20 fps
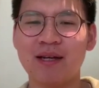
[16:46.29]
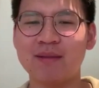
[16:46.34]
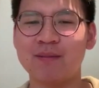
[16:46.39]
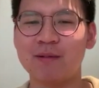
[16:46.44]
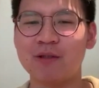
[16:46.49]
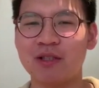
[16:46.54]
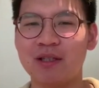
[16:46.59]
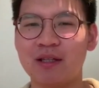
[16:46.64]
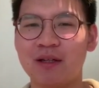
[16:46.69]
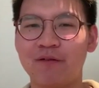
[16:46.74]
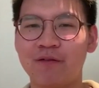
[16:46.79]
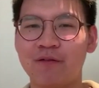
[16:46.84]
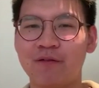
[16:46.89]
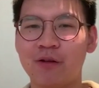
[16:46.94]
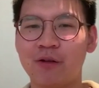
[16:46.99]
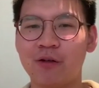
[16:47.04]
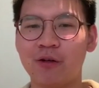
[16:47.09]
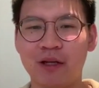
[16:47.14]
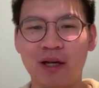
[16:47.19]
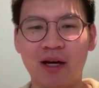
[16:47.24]
especially if
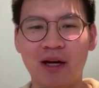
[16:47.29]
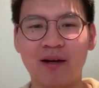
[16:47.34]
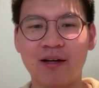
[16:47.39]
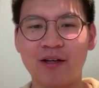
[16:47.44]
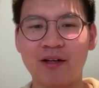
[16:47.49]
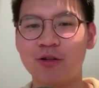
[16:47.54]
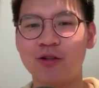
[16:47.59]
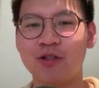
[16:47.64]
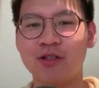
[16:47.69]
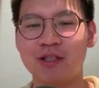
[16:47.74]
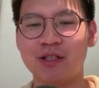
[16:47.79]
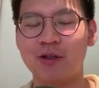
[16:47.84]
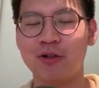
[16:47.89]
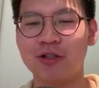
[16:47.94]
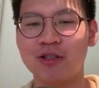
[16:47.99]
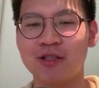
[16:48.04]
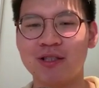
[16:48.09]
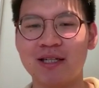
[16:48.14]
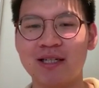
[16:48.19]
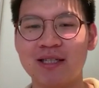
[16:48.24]
you're young and you're
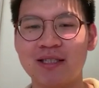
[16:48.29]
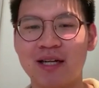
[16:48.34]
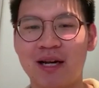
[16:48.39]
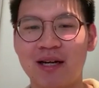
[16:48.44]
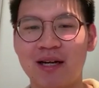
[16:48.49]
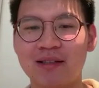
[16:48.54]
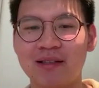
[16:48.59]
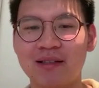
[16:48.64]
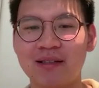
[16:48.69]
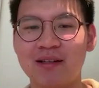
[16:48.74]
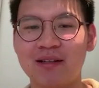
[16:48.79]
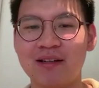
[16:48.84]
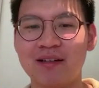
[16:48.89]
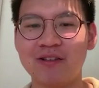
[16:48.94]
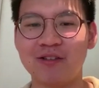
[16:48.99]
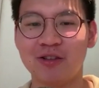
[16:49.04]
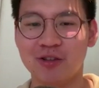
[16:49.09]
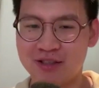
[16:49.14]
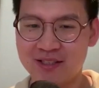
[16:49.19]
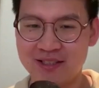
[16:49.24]
just getting started,
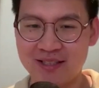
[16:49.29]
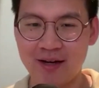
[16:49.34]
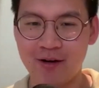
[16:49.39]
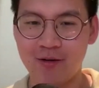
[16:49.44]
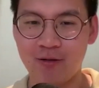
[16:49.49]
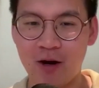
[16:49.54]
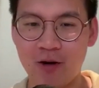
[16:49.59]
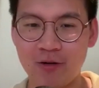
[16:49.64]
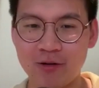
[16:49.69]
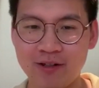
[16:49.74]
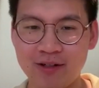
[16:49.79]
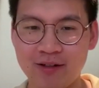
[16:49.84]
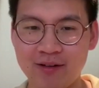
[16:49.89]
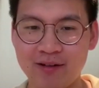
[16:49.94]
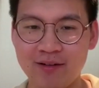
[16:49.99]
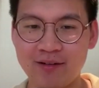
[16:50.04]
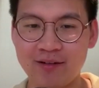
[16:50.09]
to stay grounded,